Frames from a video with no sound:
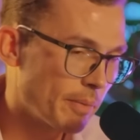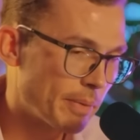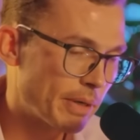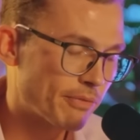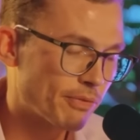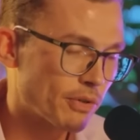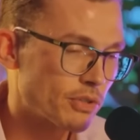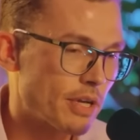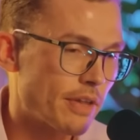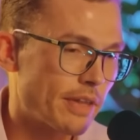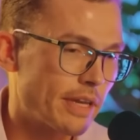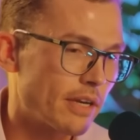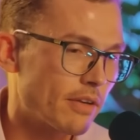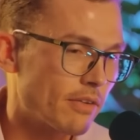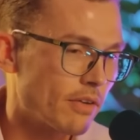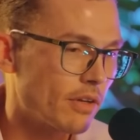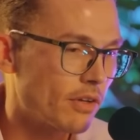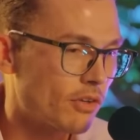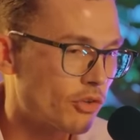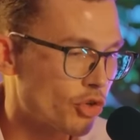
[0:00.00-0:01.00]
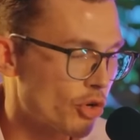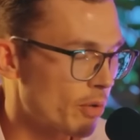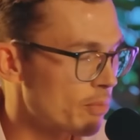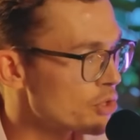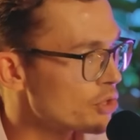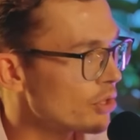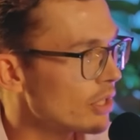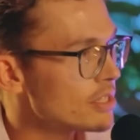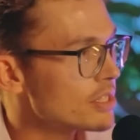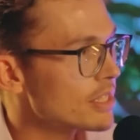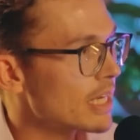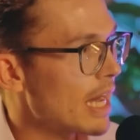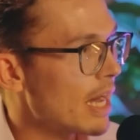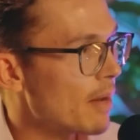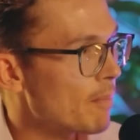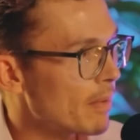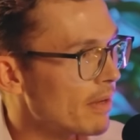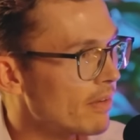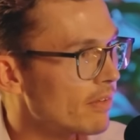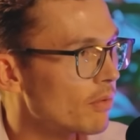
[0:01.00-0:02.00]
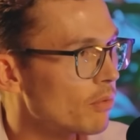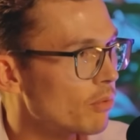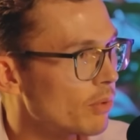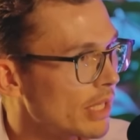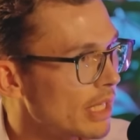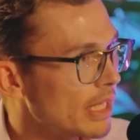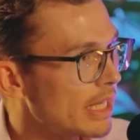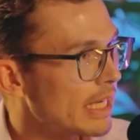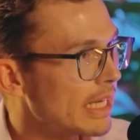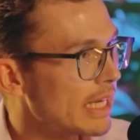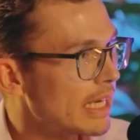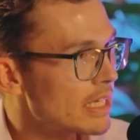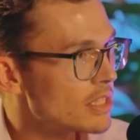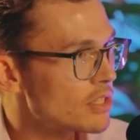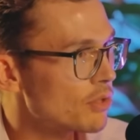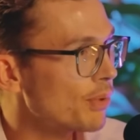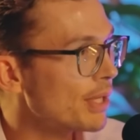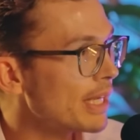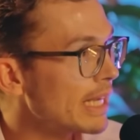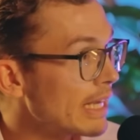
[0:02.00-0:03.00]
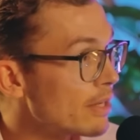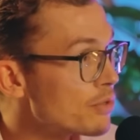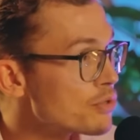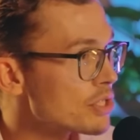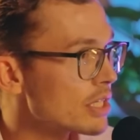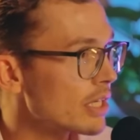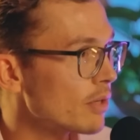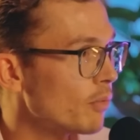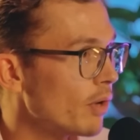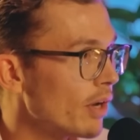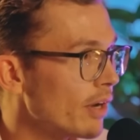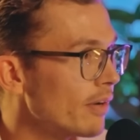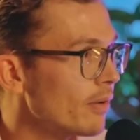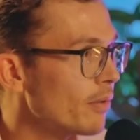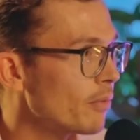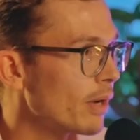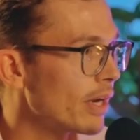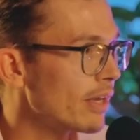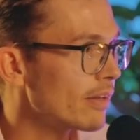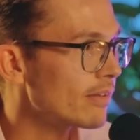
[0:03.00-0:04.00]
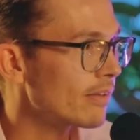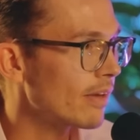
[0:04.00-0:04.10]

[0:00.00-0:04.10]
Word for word: first, I think that the term trust gap is a really interesting one, right?